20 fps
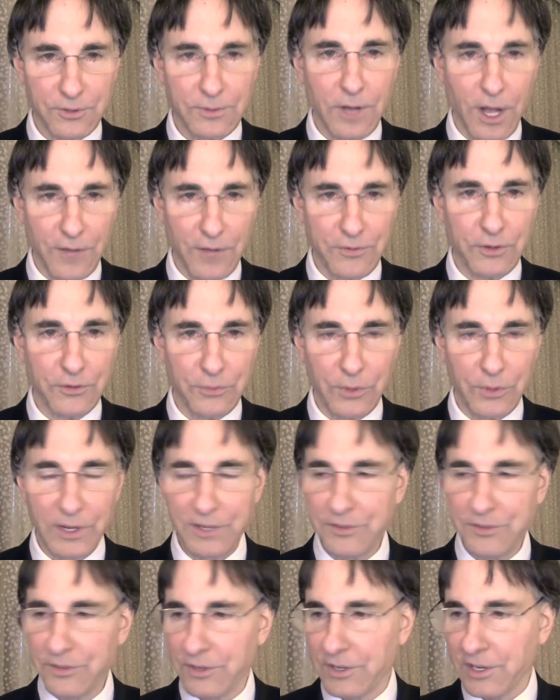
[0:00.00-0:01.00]
office
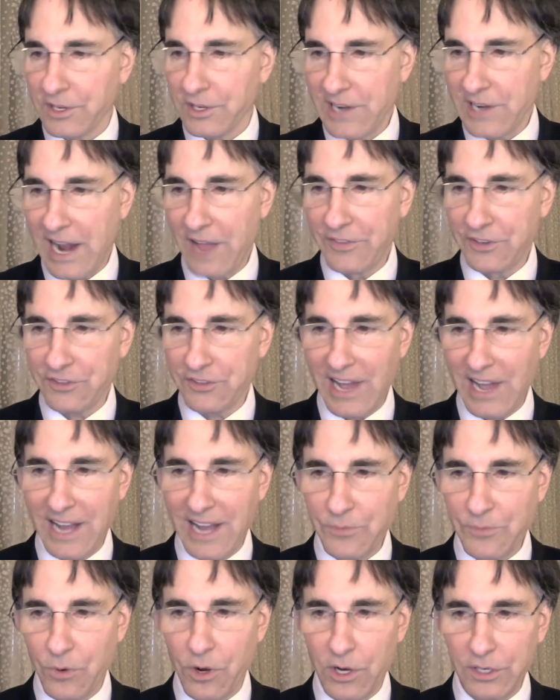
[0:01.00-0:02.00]
was, down the
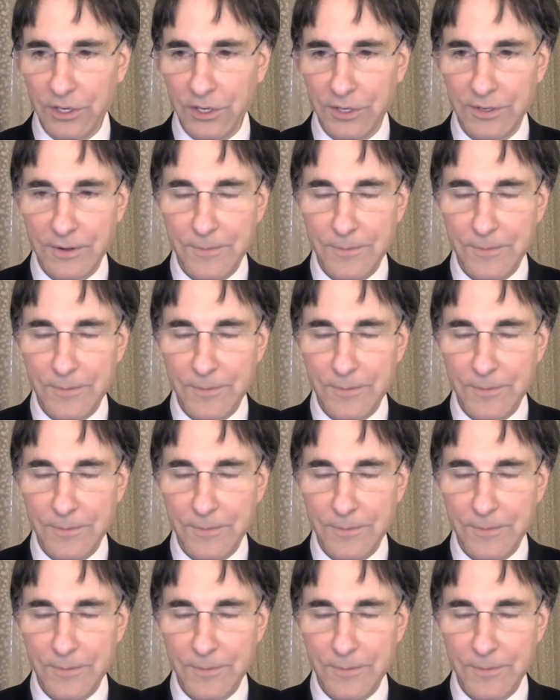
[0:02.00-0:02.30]
sidewalk,